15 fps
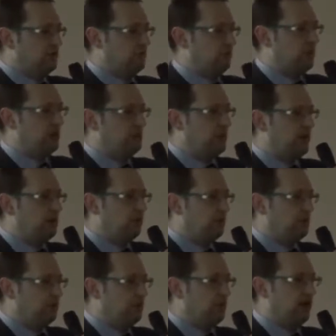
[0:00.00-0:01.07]
PayPal,
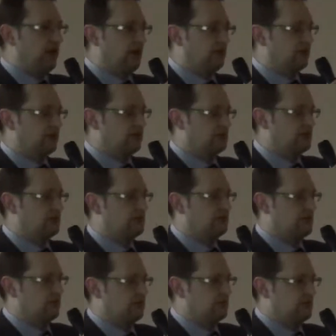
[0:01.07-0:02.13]
go cardless,
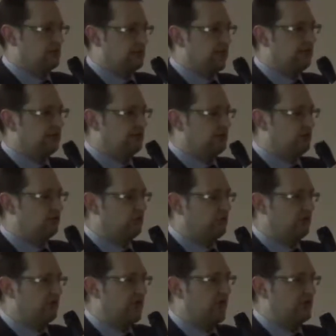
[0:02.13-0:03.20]
standing order,
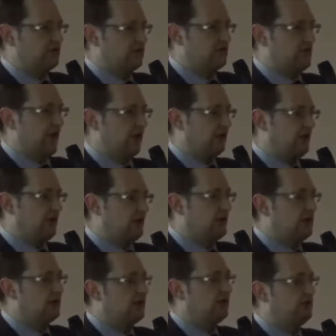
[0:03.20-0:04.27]
cash, check.
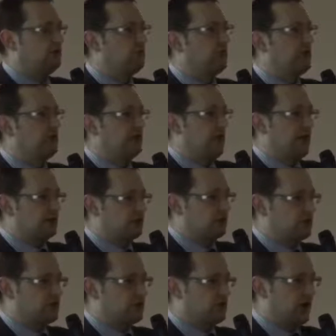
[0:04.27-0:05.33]
If you pay cash
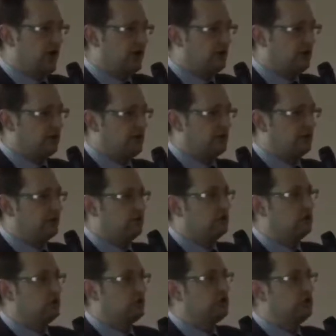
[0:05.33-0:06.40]
or check,
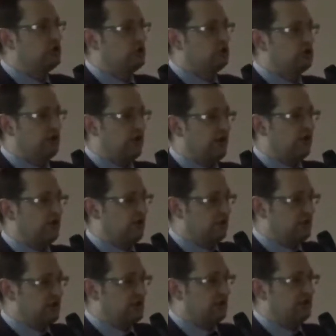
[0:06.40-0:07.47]
you can use that
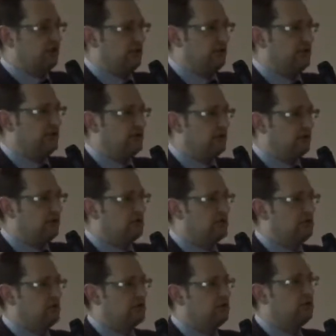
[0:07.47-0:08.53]
facility.
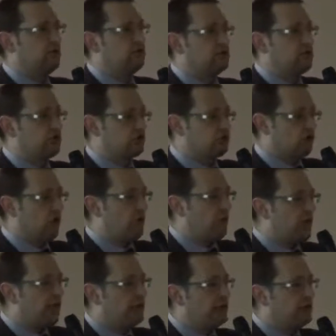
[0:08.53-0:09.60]
You can just drop
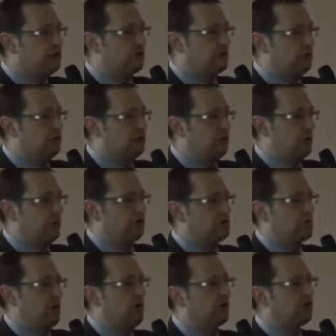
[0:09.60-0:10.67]
that in the, in the
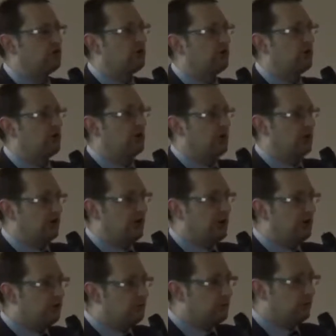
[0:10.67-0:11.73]
postbox, and
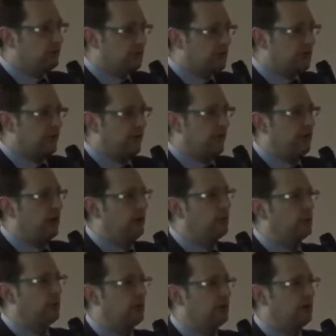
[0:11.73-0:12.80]
I'll pick that up
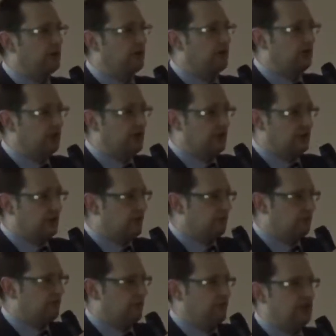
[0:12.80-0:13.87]
at the,
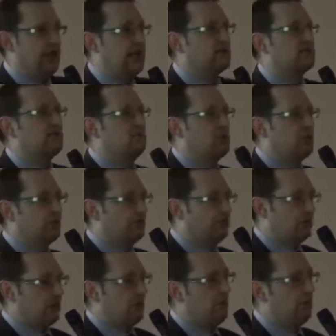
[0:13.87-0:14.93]
at the next time I'm at the
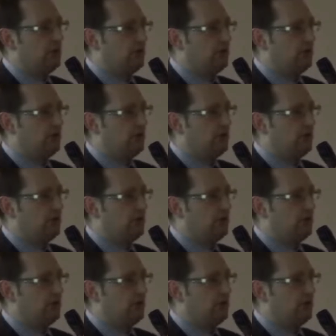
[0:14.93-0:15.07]
club.